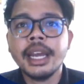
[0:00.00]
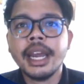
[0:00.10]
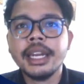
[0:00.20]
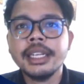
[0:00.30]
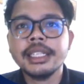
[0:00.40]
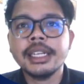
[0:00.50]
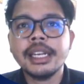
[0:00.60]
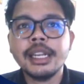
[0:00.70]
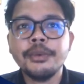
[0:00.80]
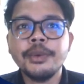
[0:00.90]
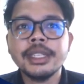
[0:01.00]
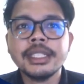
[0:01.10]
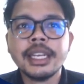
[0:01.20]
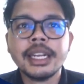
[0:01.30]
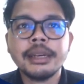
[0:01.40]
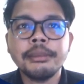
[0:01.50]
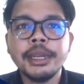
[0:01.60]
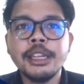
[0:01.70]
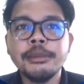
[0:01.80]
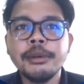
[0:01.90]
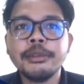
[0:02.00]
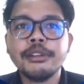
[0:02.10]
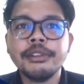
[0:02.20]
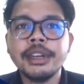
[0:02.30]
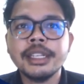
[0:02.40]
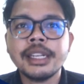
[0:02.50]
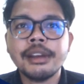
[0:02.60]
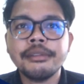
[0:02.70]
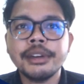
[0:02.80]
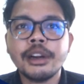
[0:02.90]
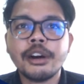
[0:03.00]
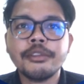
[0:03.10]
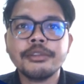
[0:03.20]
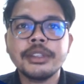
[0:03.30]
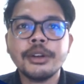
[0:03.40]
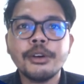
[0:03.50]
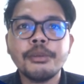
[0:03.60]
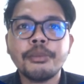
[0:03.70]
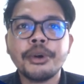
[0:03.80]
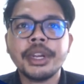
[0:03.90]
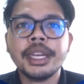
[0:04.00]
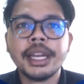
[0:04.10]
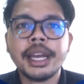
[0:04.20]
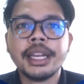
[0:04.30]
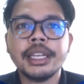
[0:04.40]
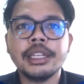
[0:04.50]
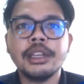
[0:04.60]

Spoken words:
Additionally, we set a minimum confidence level of 0.9